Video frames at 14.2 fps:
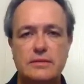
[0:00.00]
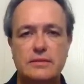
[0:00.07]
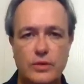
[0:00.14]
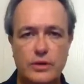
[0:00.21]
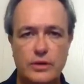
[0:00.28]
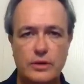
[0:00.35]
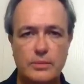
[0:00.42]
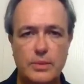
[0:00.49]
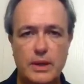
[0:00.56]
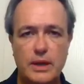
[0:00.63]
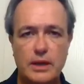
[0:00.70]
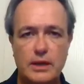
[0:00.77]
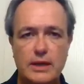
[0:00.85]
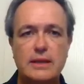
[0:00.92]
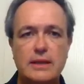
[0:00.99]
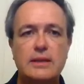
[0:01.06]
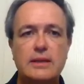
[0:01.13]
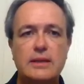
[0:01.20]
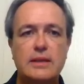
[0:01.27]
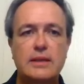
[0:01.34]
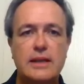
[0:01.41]
for your party
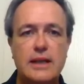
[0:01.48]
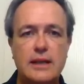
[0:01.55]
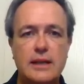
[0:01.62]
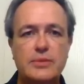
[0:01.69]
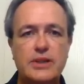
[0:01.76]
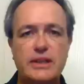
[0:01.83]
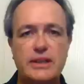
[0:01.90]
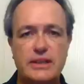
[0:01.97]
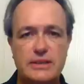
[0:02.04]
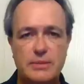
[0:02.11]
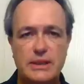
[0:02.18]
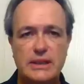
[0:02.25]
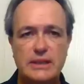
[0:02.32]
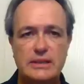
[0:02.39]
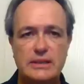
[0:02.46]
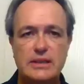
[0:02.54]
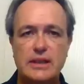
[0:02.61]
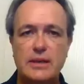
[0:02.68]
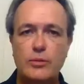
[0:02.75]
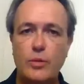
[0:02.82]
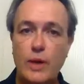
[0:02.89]
come to these meetings.
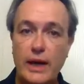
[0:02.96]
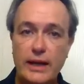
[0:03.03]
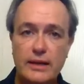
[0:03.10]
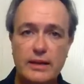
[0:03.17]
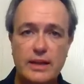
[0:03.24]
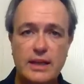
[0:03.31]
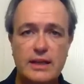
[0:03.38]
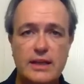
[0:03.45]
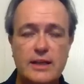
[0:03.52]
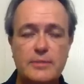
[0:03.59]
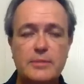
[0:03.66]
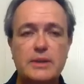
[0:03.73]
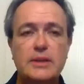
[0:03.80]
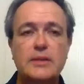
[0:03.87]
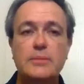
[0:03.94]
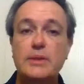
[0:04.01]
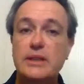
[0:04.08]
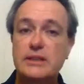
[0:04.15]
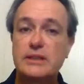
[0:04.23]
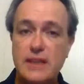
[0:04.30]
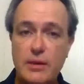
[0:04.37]
And why do they come?
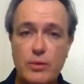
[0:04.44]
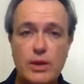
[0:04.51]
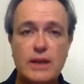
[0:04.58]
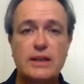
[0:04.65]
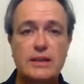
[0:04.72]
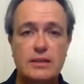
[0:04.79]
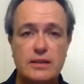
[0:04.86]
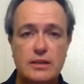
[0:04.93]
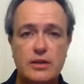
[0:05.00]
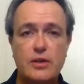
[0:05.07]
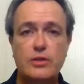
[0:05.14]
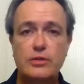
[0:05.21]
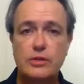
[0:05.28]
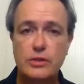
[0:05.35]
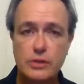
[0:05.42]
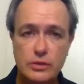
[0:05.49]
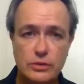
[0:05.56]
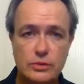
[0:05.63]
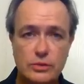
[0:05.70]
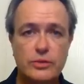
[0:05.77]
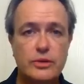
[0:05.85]
Because they want to get to know
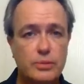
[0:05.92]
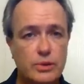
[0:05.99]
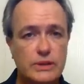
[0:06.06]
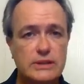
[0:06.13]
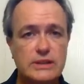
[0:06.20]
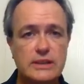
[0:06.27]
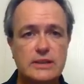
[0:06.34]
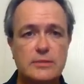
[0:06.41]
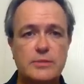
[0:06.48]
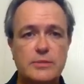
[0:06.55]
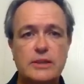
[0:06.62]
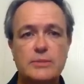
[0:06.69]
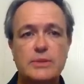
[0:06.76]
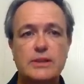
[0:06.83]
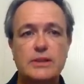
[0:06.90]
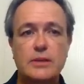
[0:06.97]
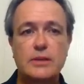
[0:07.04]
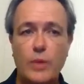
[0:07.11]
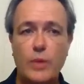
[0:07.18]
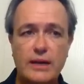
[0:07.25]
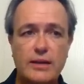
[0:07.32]
you, the precinct committeeman.
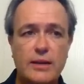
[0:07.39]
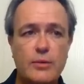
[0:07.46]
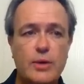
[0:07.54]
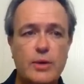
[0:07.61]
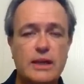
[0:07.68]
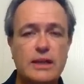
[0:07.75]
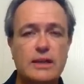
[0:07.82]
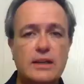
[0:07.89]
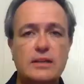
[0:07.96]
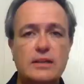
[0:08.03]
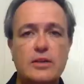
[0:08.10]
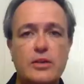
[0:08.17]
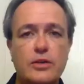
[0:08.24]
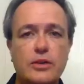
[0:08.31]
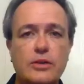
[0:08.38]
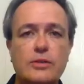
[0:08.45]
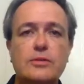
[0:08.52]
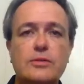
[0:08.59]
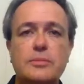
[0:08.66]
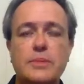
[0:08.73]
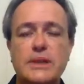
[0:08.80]
And why do they want to get to know
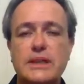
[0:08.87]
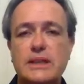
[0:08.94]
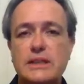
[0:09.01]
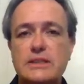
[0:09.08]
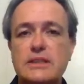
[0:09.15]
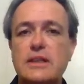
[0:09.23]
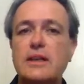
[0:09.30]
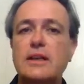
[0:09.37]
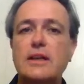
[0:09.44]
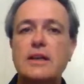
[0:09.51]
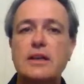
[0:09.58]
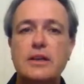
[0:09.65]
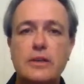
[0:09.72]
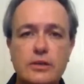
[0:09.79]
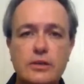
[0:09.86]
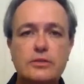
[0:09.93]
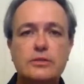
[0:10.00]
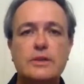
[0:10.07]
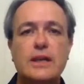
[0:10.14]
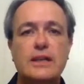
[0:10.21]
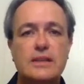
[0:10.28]
you? Because
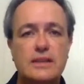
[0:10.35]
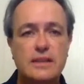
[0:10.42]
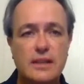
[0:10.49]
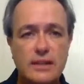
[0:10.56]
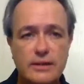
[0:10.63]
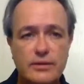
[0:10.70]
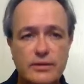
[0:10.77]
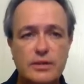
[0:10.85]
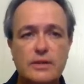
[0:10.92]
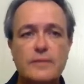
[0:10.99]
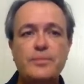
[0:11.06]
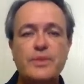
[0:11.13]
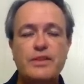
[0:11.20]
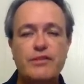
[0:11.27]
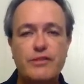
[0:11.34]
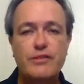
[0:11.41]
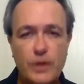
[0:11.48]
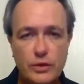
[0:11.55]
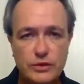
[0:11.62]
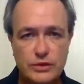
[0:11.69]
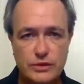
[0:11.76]
you can deliver
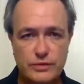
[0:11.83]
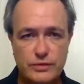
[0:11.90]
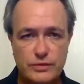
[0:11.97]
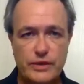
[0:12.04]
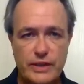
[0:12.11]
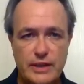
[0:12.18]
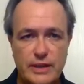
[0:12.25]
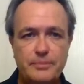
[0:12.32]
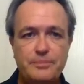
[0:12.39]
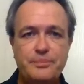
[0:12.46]
votes for them.